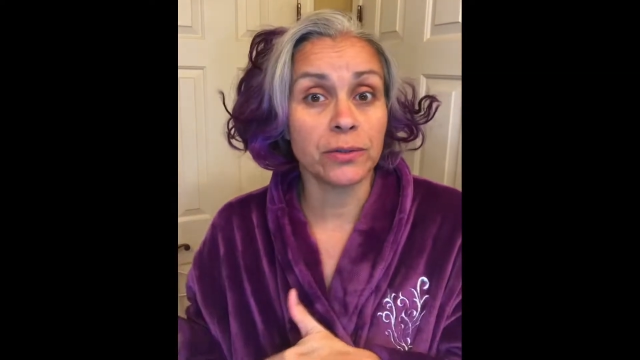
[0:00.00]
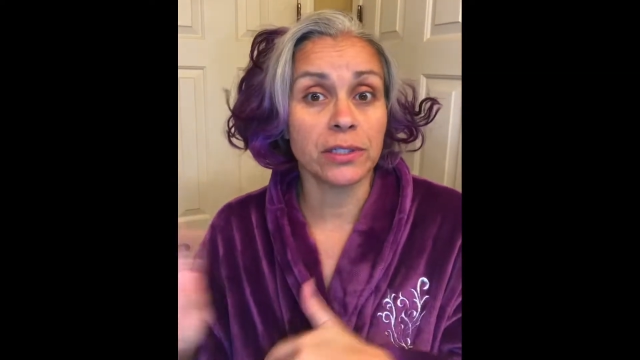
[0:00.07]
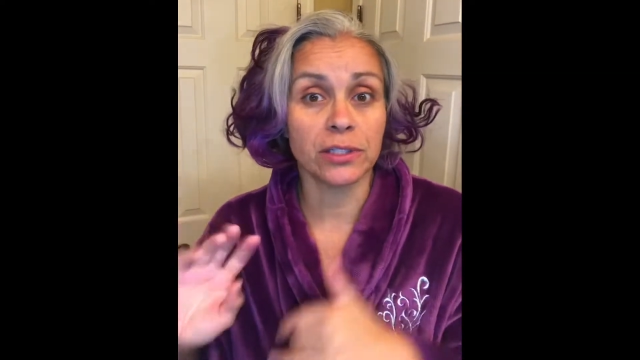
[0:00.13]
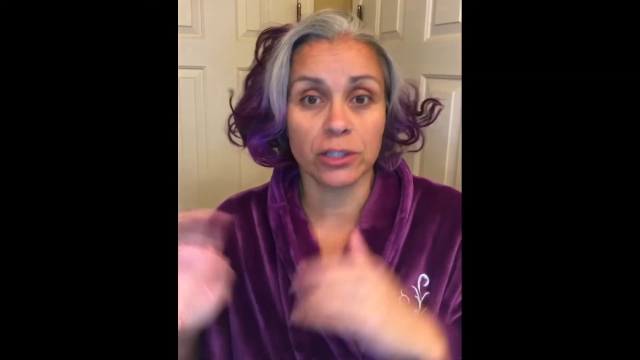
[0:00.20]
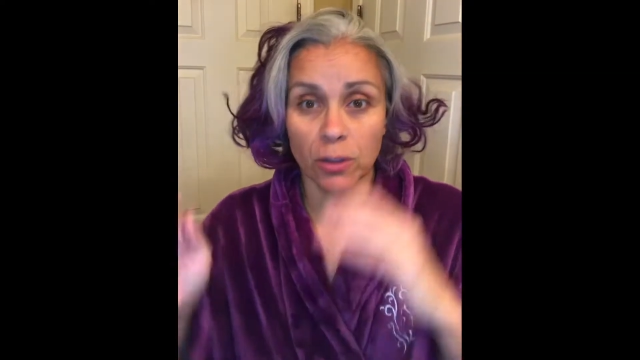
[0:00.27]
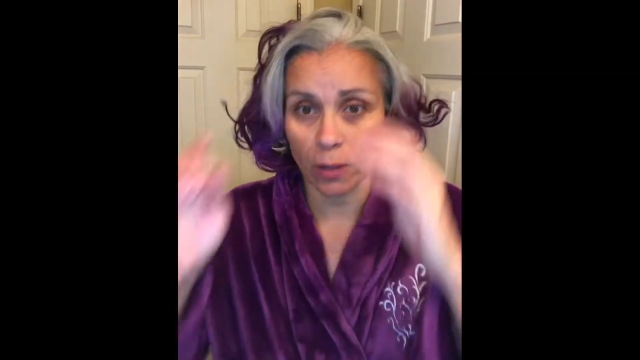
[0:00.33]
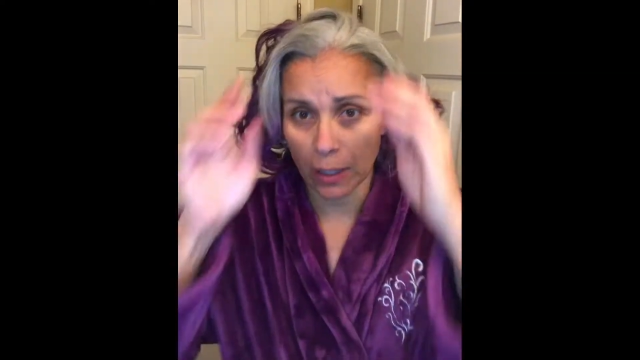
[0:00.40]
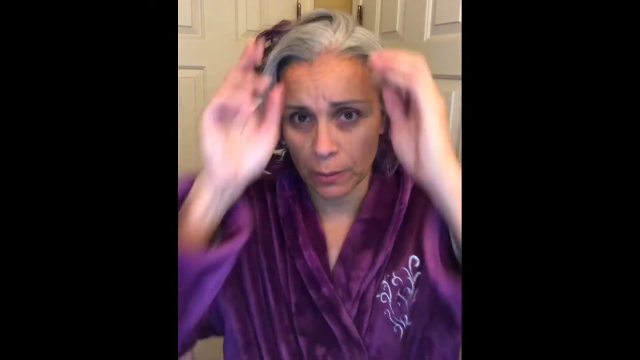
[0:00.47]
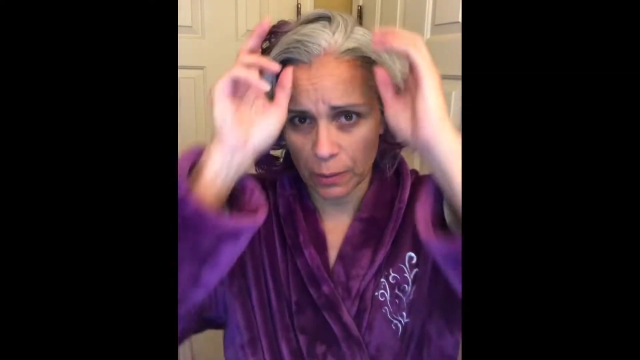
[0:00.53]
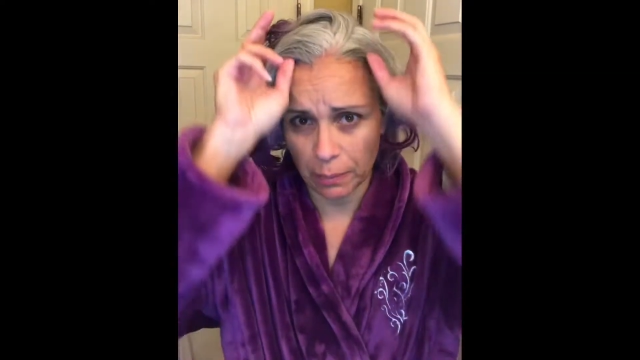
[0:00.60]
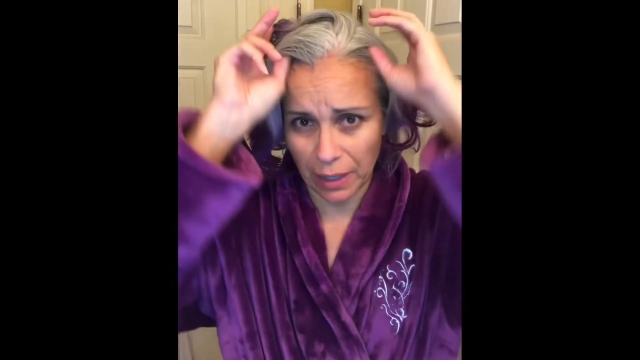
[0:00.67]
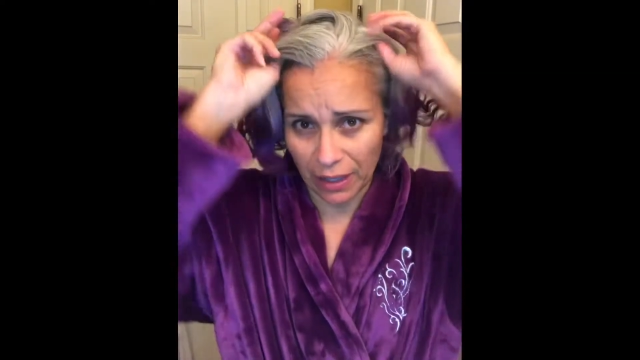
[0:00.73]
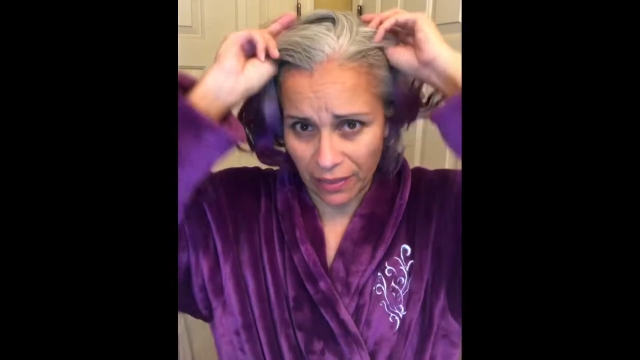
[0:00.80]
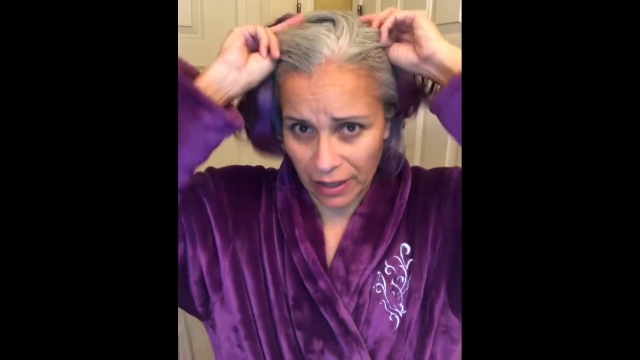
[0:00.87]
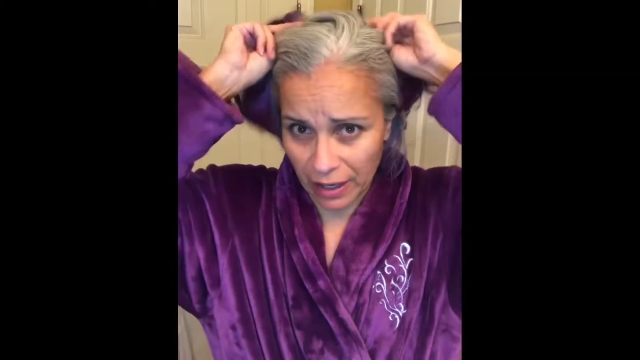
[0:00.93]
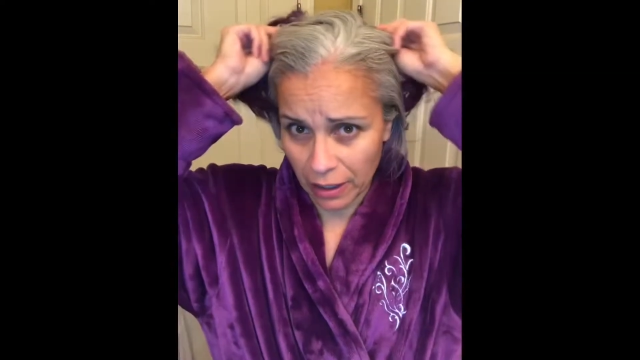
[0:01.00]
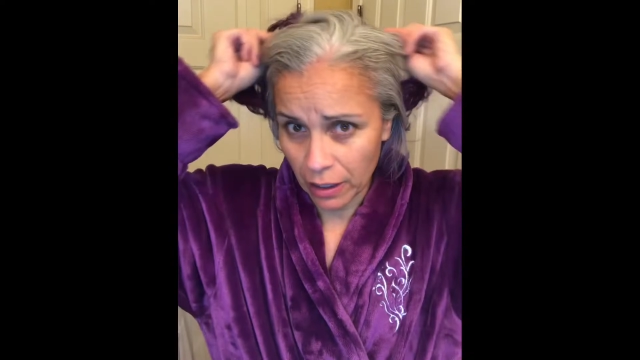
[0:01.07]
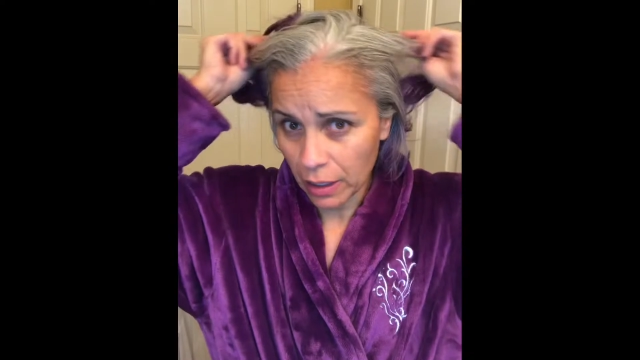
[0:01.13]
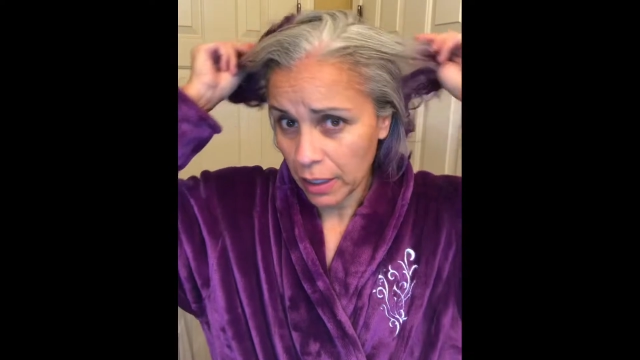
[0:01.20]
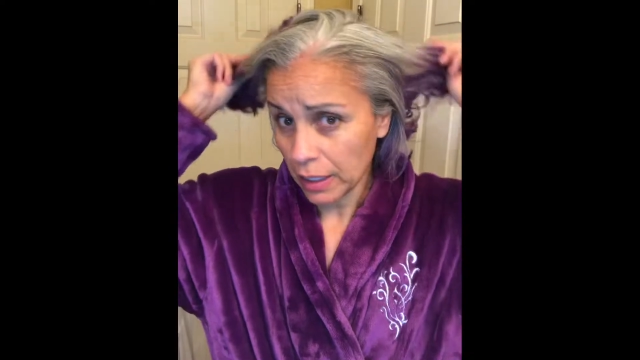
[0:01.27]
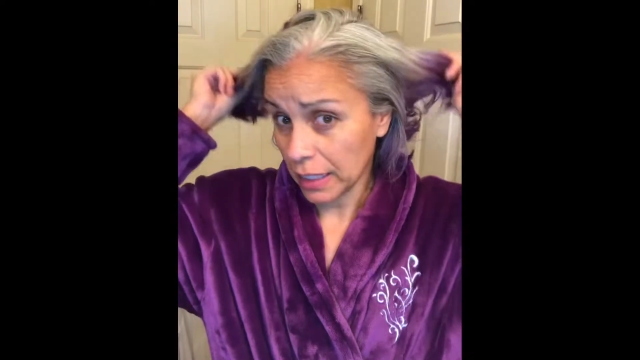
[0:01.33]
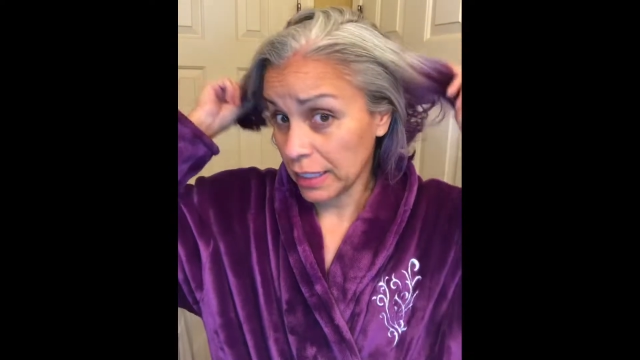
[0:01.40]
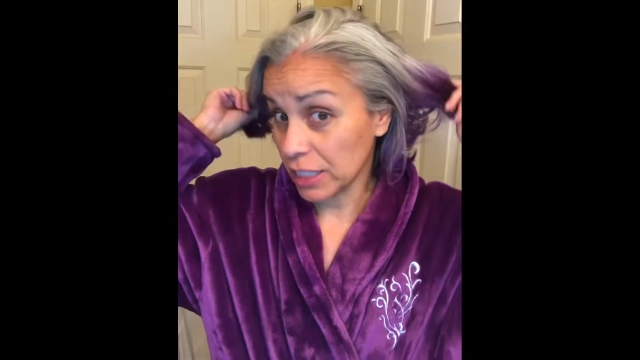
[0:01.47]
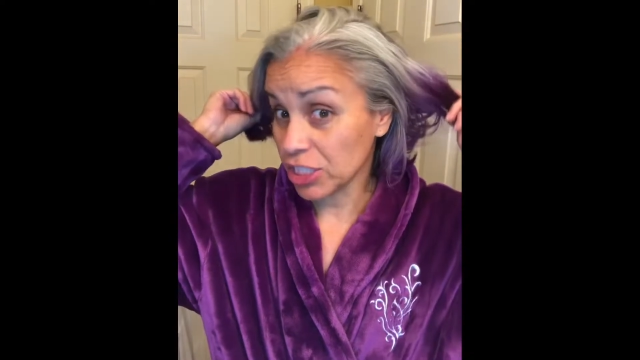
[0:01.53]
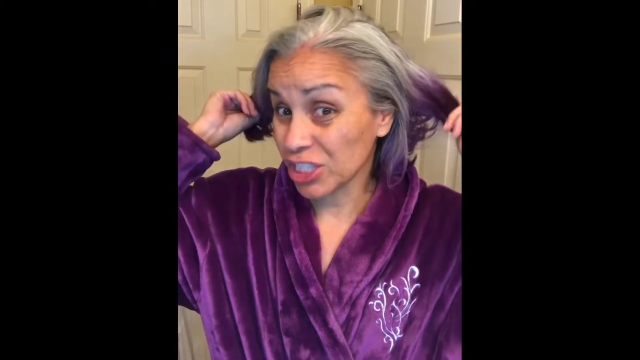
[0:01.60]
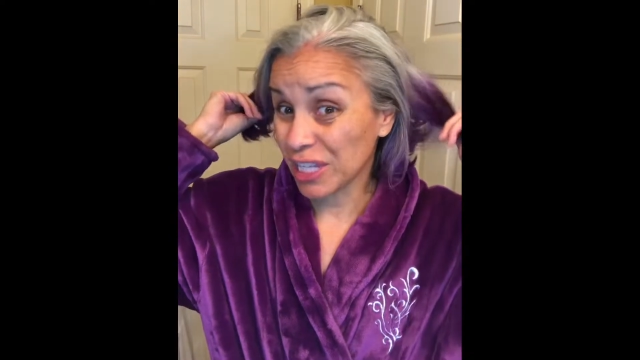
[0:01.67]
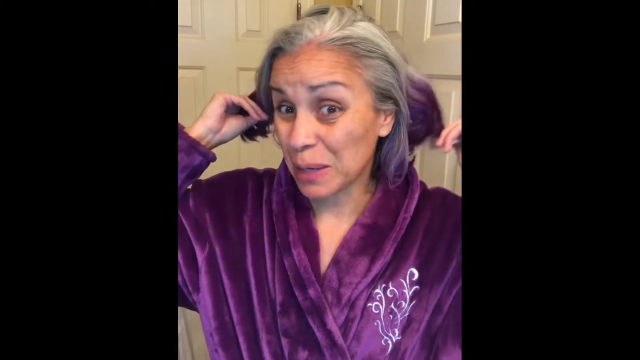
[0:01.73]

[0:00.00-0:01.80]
and so I would buy that Initially,